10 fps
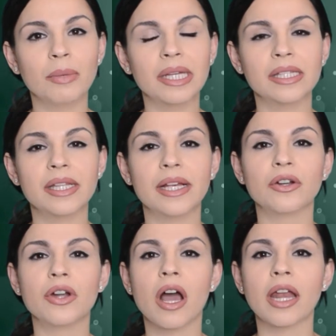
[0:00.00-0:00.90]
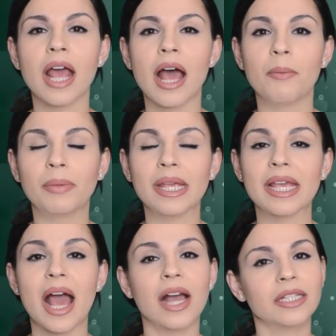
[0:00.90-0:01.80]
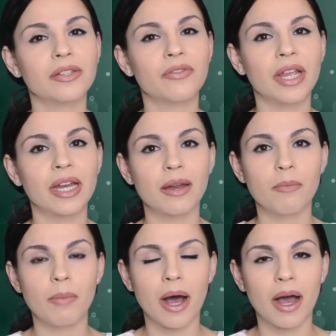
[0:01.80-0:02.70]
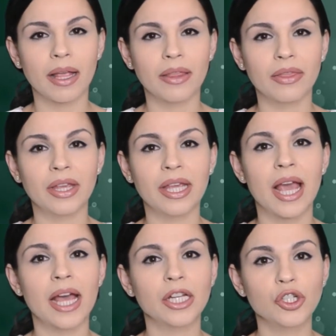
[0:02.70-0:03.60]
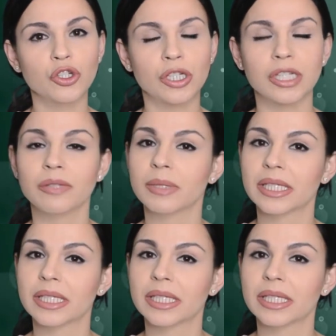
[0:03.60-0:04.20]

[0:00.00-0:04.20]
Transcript: because they are not being activated by the estrogens,